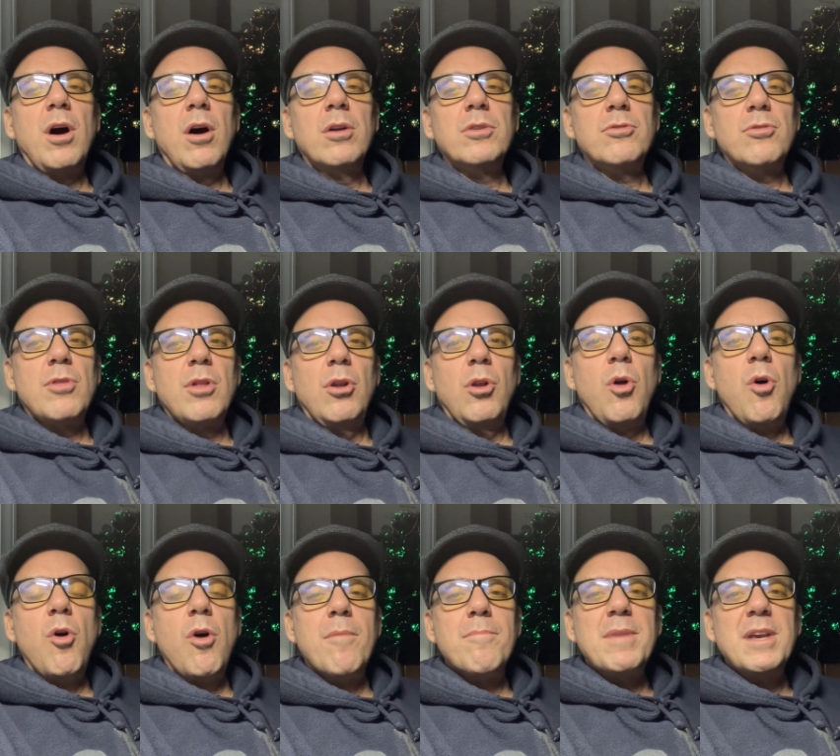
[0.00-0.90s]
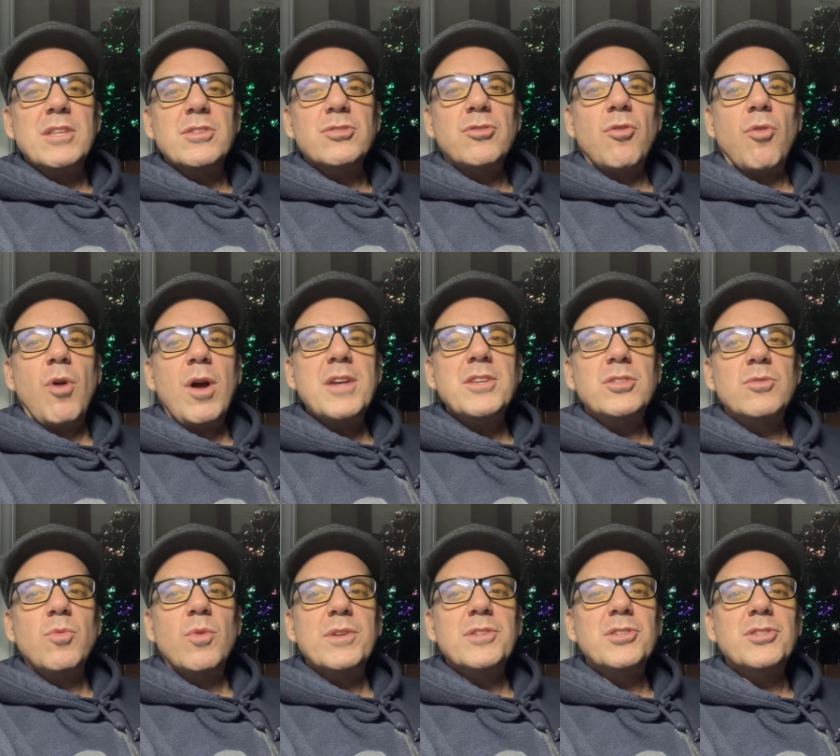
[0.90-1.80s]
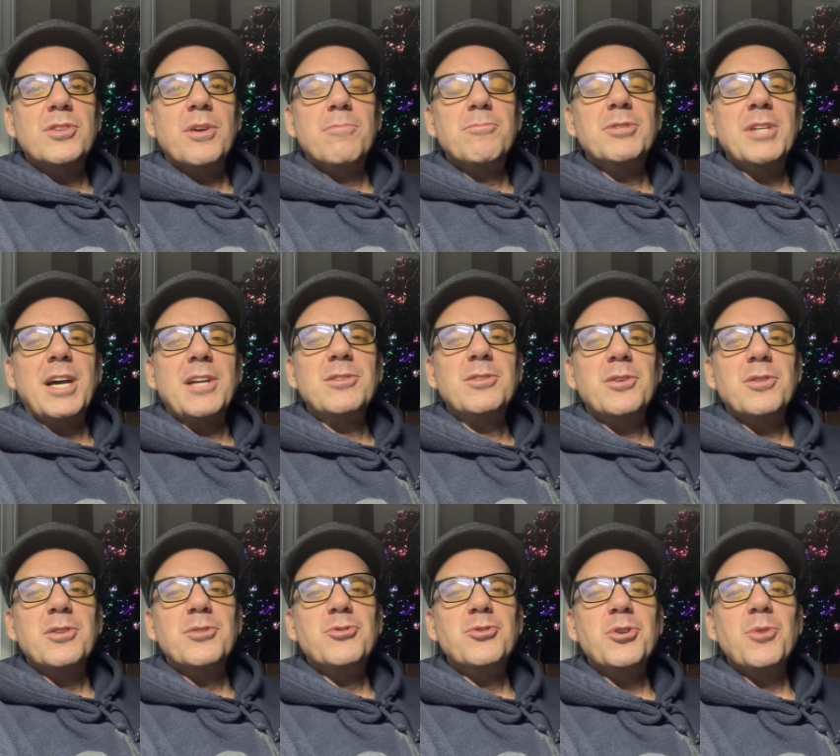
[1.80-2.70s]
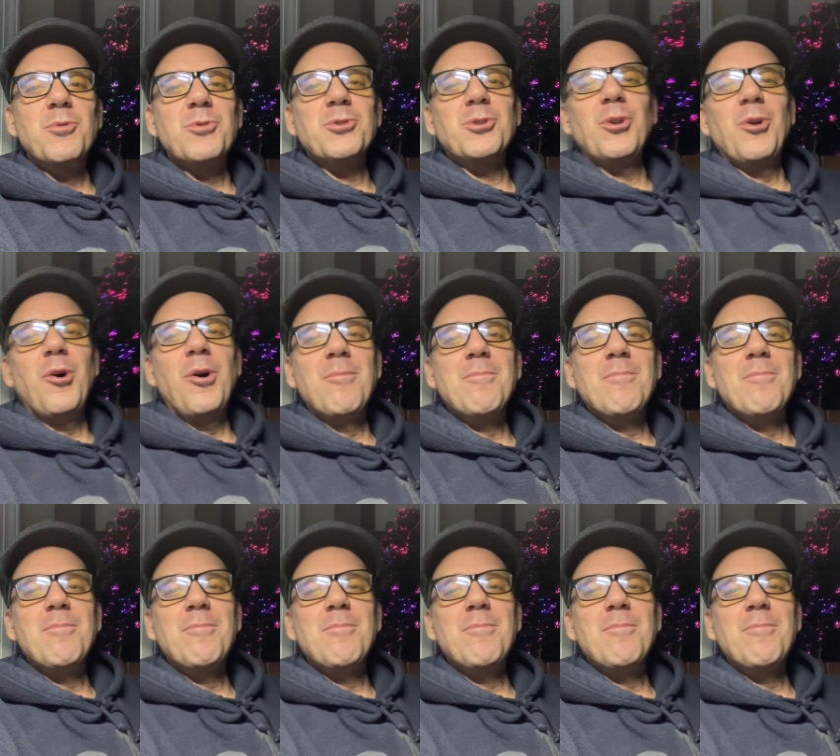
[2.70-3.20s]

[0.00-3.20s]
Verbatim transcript: under the law means Christ was subject to the Jewish law,